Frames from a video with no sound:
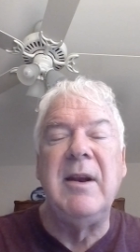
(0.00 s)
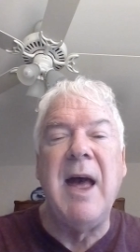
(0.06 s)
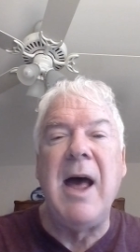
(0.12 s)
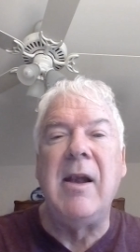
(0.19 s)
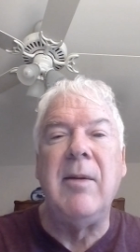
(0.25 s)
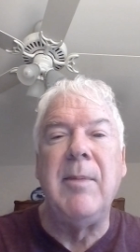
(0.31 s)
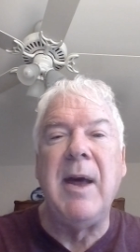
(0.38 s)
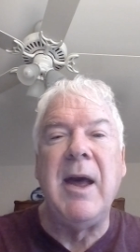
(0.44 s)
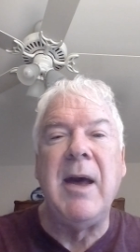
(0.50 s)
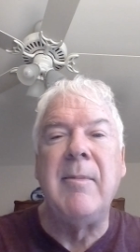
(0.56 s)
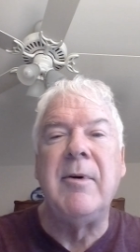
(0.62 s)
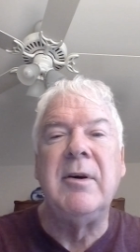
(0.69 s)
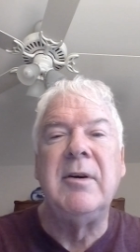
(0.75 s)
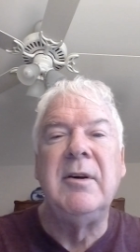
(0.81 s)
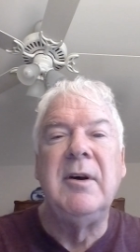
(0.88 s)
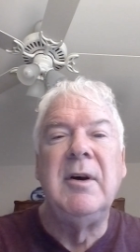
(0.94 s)
to
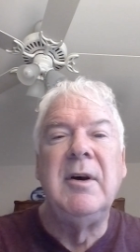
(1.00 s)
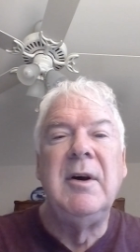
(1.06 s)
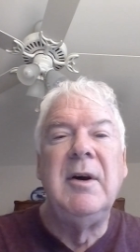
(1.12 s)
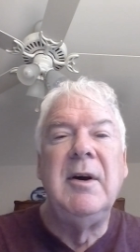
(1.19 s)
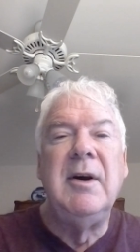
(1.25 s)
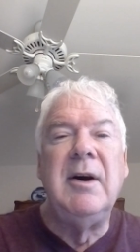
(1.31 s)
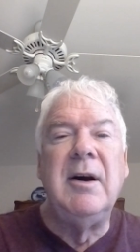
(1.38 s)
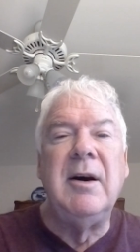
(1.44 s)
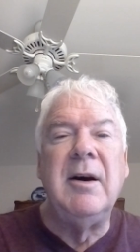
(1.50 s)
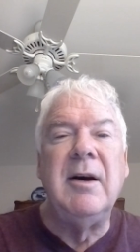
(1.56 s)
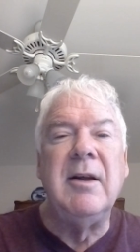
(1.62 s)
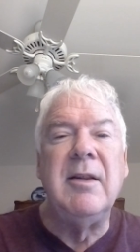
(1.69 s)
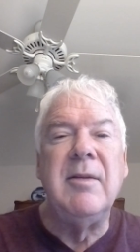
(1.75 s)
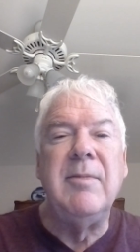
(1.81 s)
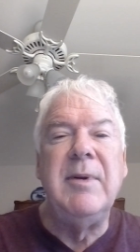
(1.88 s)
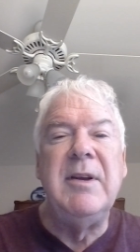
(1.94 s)
Alabama,
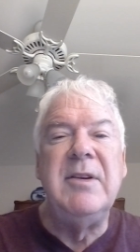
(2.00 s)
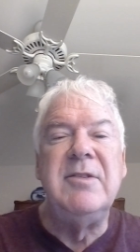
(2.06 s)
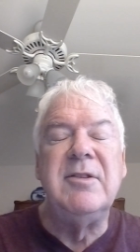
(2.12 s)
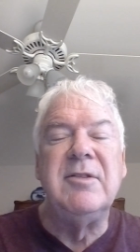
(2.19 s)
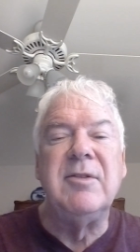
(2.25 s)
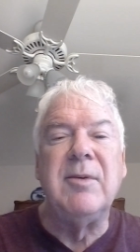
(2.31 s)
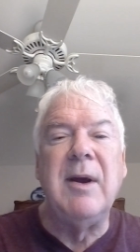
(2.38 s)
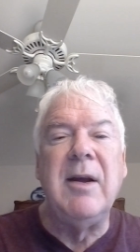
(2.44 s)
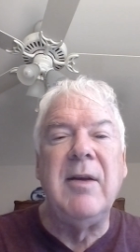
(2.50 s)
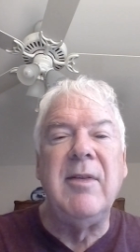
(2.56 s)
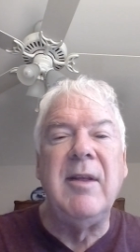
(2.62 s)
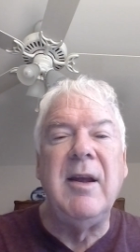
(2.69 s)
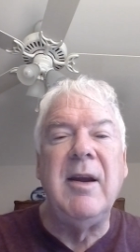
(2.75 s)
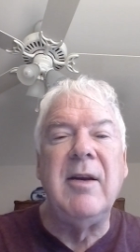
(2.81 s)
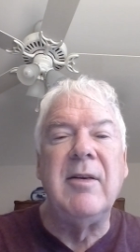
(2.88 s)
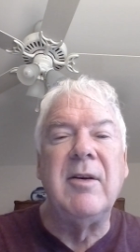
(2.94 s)
the beaches around
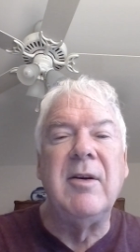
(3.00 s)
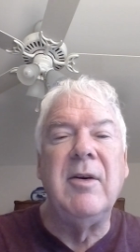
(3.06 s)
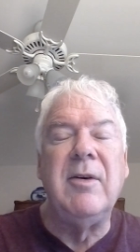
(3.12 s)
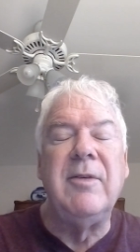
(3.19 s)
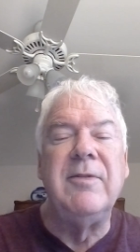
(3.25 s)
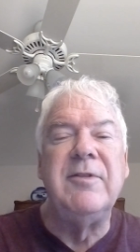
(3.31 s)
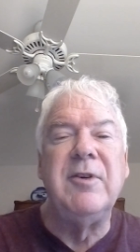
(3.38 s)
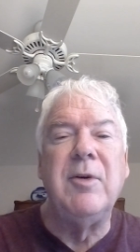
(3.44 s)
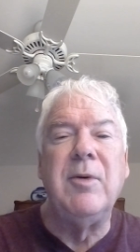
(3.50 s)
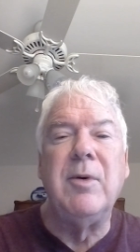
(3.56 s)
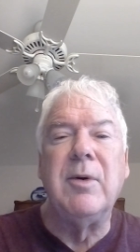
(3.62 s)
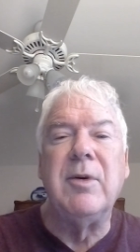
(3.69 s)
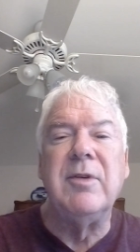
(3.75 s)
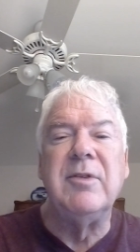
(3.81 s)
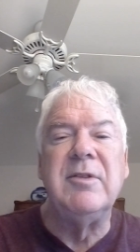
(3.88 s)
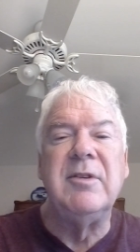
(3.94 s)
there, Gulf
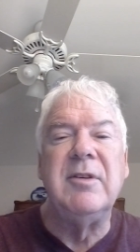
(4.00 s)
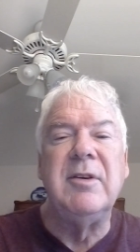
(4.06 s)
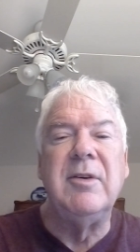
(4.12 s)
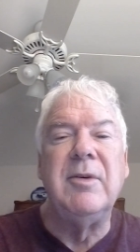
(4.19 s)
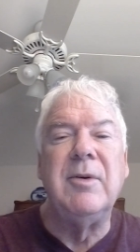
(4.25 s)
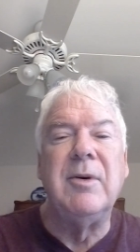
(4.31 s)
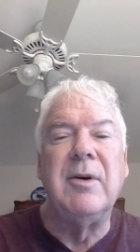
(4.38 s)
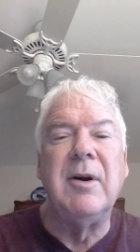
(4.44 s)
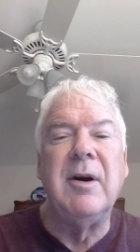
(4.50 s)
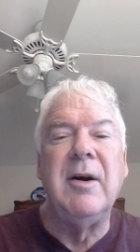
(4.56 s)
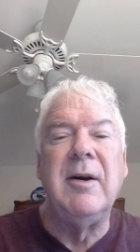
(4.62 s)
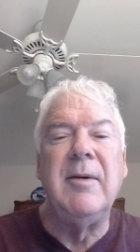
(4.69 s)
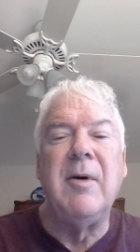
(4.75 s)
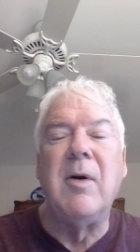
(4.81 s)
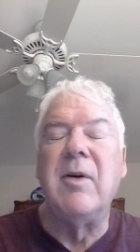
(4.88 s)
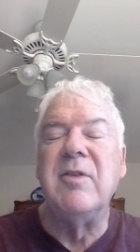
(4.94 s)
Shores or
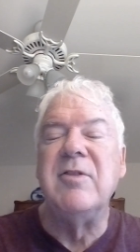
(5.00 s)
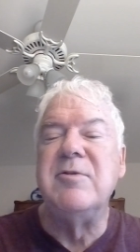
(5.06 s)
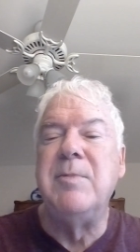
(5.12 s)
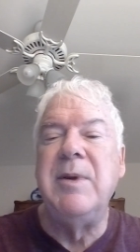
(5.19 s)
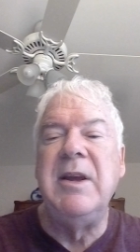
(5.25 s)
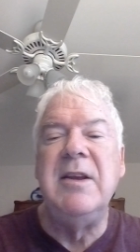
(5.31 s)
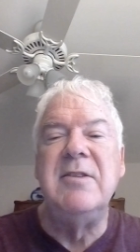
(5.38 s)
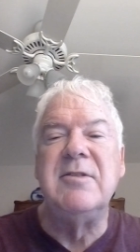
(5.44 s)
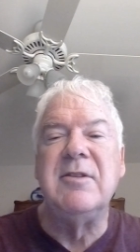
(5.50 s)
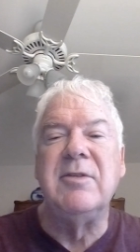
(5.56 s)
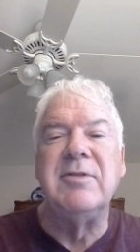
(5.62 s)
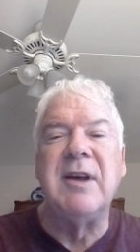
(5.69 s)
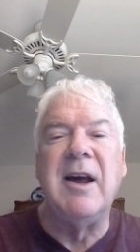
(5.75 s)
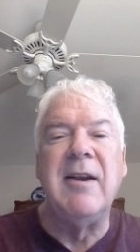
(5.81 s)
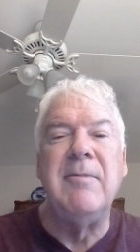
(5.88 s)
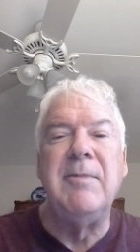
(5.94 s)
Orange Beach, those
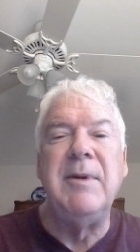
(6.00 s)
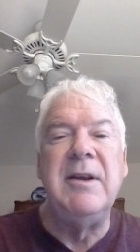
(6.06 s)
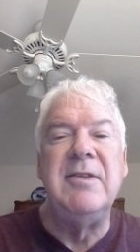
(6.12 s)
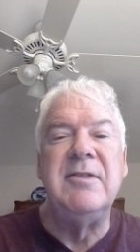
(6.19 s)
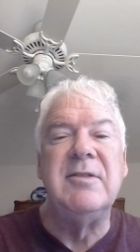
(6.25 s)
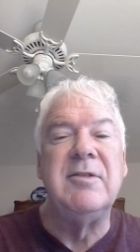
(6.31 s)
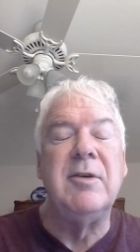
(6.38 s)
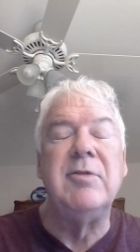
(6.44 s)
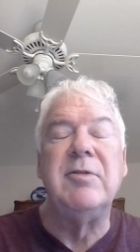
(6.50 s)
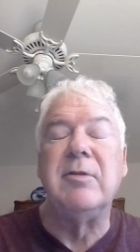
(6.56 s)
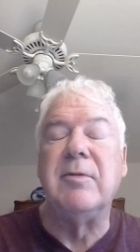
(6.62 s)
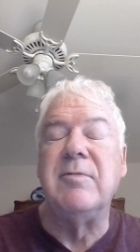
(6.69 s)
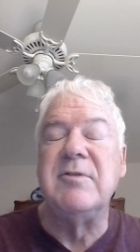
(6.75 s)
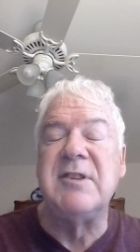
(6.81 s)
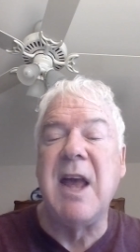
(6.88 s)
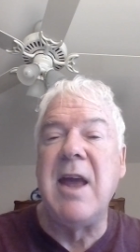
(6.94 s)
kind of beaches, those are
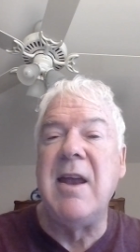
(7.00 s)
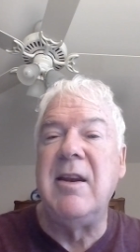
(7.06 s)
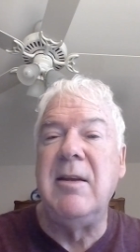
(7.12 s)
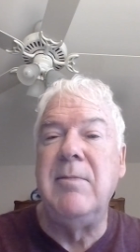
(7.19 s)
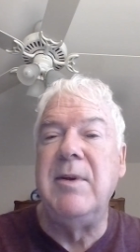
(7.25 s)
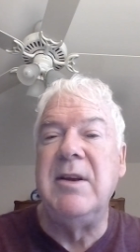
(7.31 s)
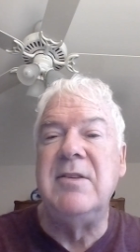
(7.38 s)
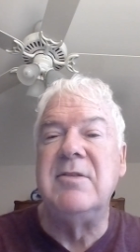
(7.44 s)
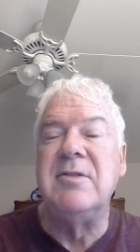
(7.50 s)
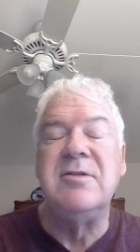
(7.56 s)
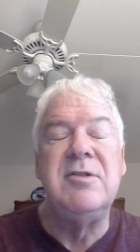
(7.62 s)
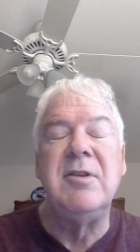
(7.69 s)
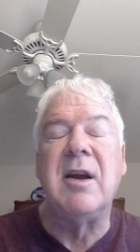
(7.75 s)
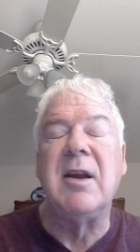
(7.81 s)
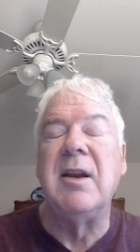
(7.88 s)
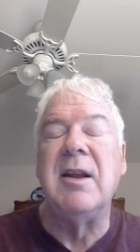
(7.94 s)
sandy beaches.
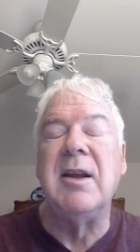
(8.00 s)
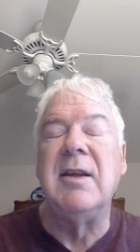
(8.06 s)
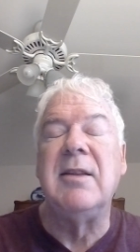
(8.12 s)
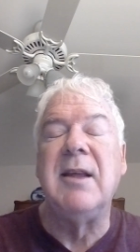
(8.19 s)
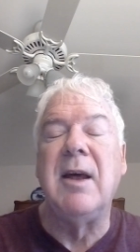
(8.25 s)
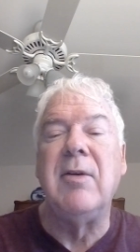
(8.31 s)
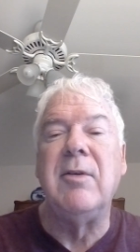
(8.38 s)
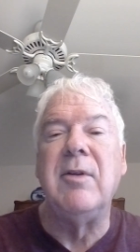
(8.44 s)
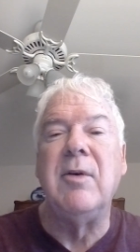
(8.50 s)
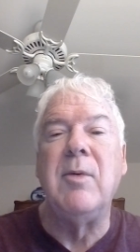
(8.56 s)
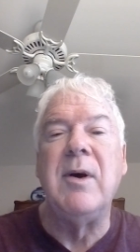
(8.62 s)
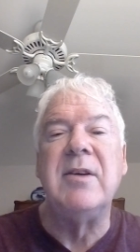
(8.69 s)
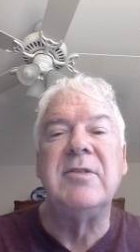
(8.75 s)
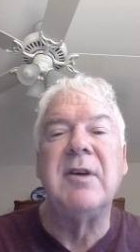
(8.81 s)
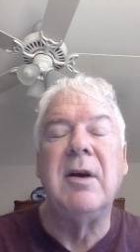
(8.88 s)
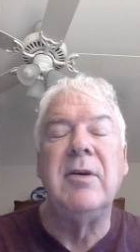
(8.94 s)
You're not going to get that on the
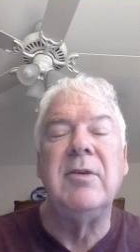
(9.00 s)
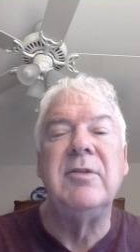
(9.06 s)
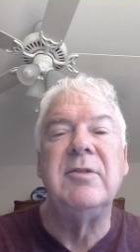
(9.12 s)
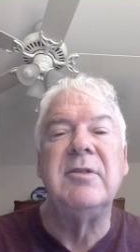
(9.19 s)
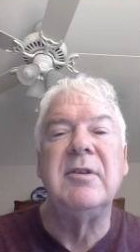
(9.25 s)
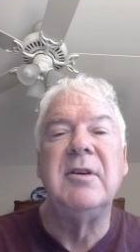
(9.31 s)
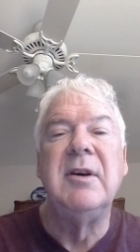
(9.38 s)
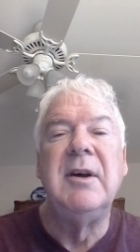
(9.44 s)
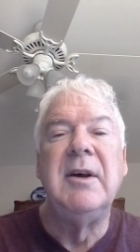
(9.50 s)
West Coast.